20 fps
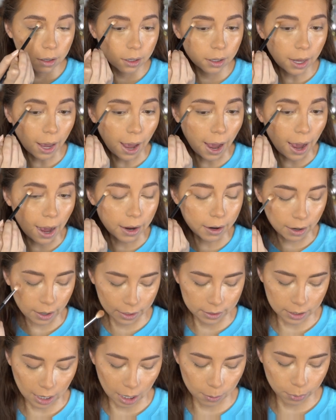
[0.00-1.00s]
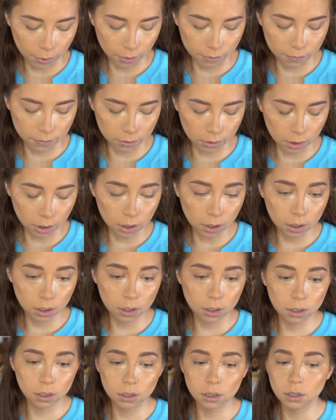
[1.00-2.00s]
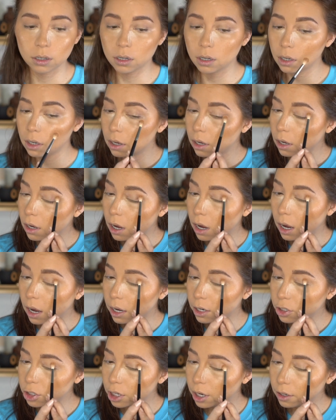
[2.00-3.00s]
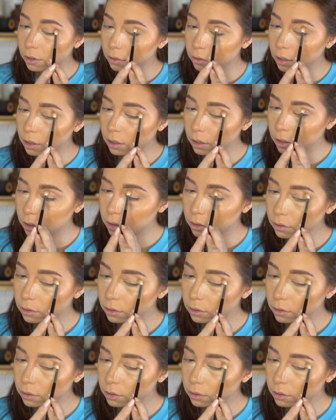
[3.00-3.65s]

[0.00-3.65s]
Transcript: cat eye type of look, eyeshadow look.